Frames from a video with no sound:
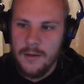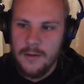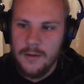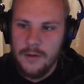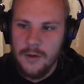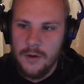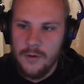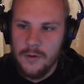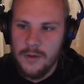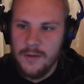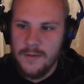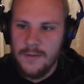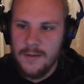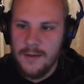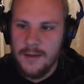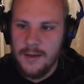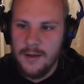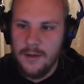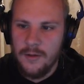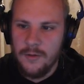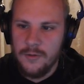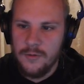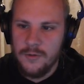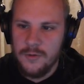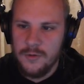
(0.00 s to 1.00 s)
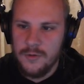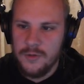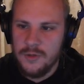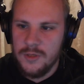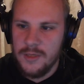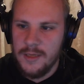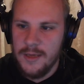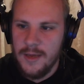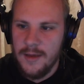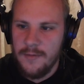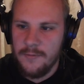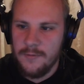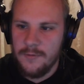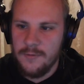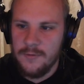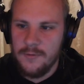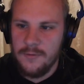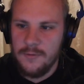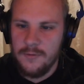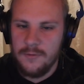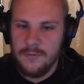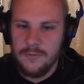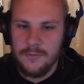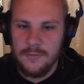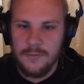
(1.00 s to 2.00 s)
the only thing I'll usually have to
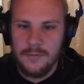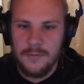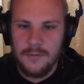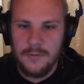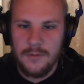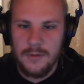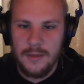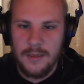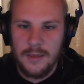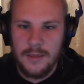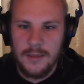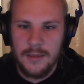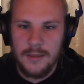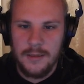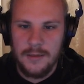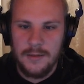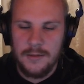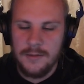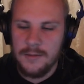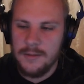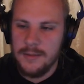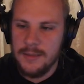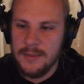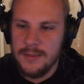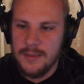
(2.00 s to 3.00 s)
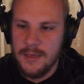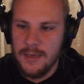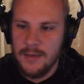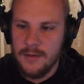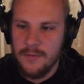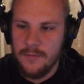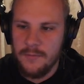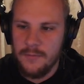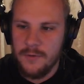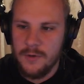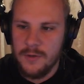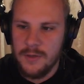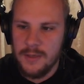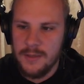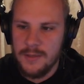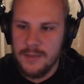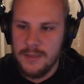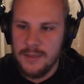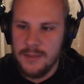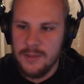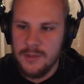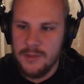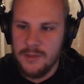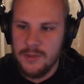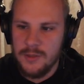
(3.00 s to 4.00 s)
do in these kind of projects
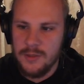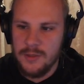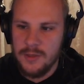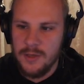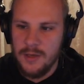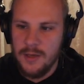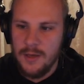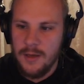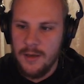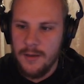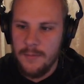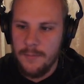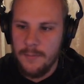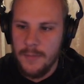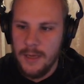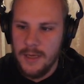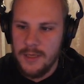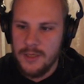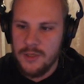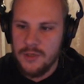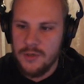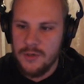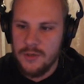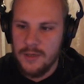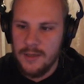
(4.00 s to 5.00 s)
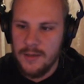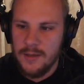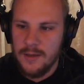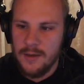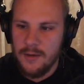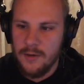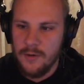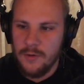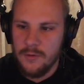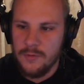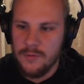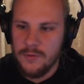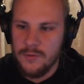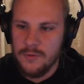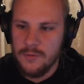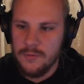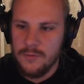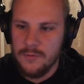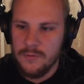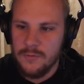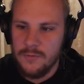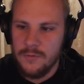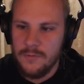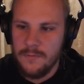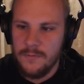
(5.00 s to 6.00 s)
is just make sure that they go
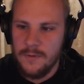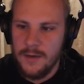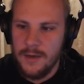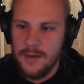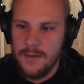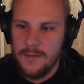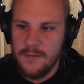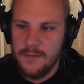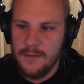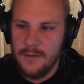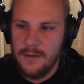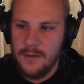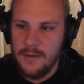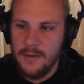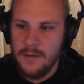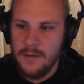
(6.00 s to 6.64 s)
to the right